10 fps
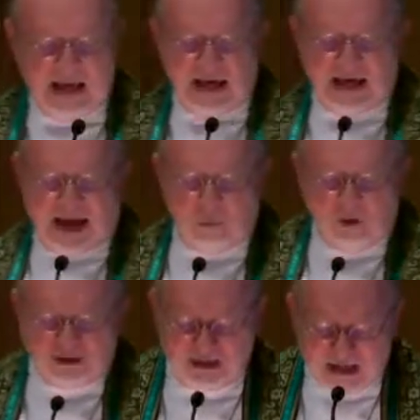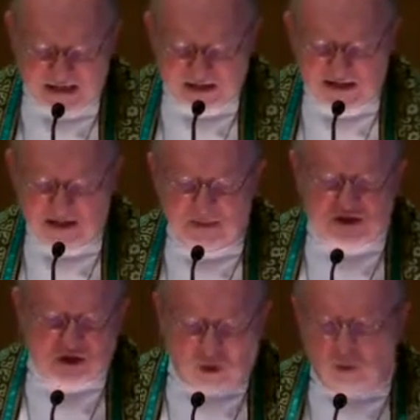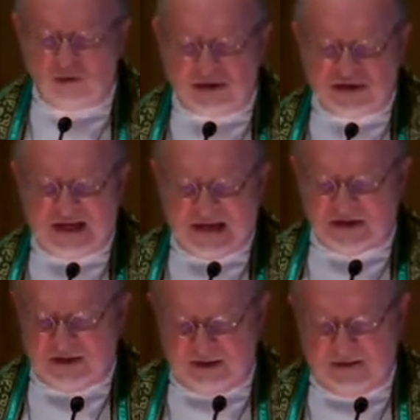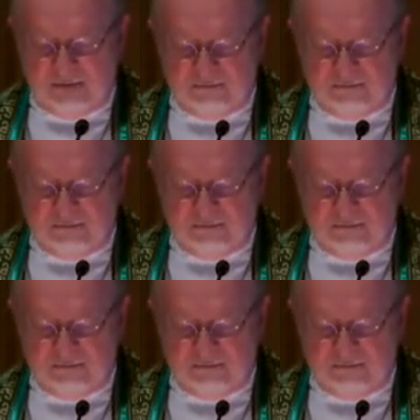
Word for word: and I will test them as gold is tested.